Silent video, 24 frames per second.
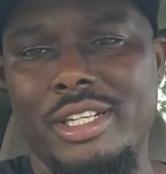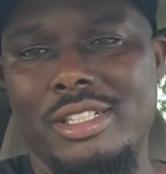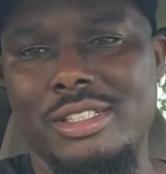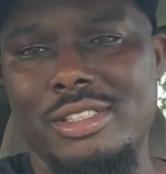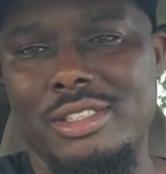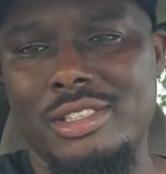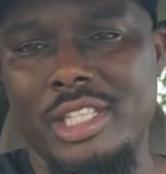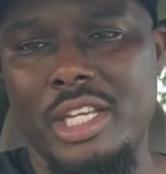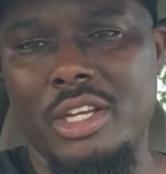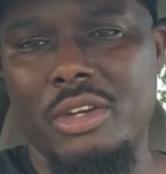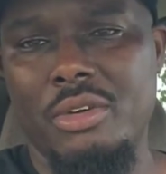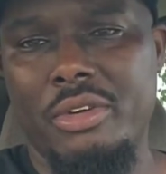the
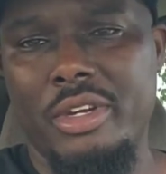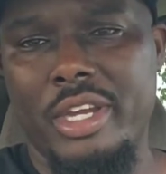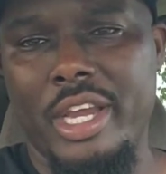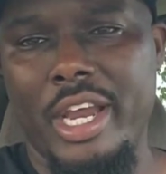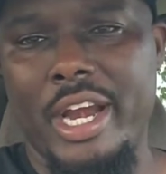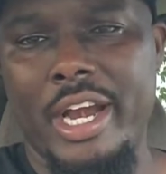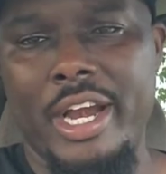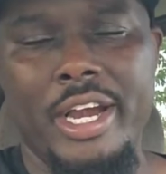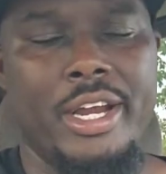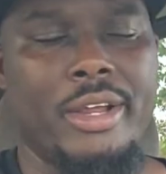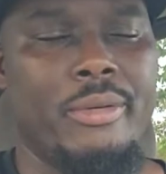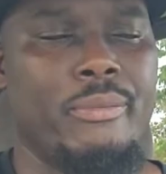concealed
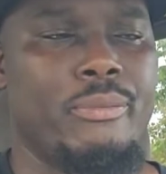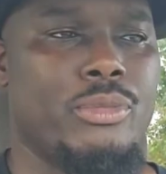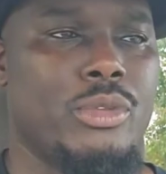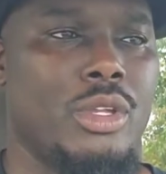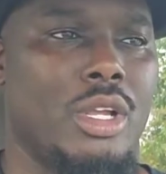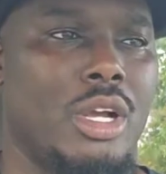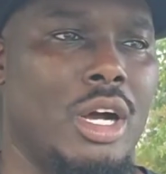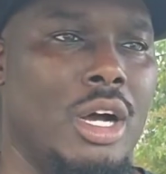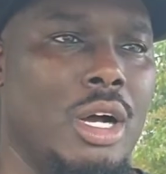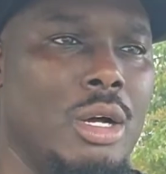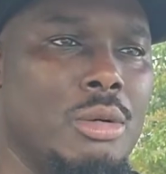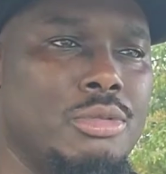carry
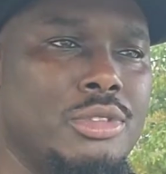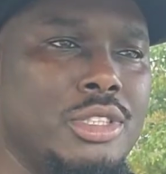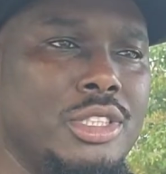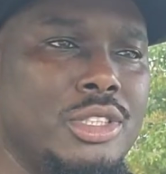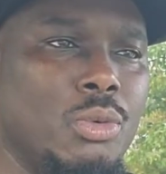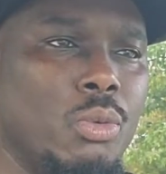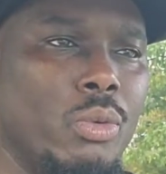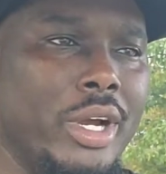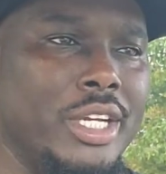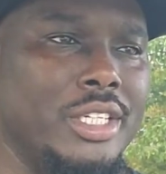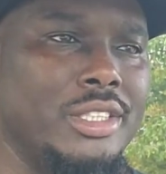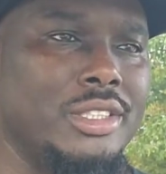um,
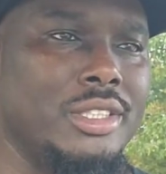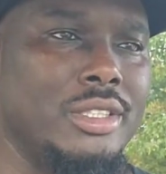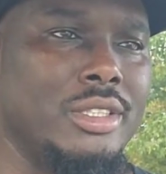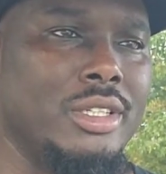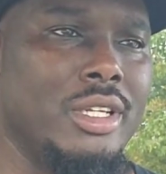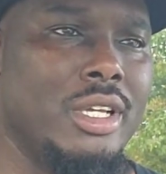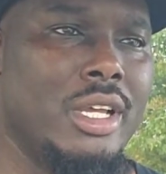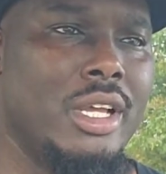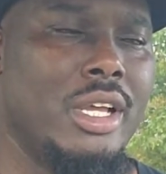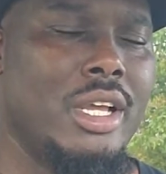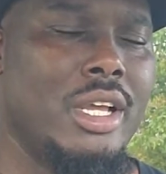situation,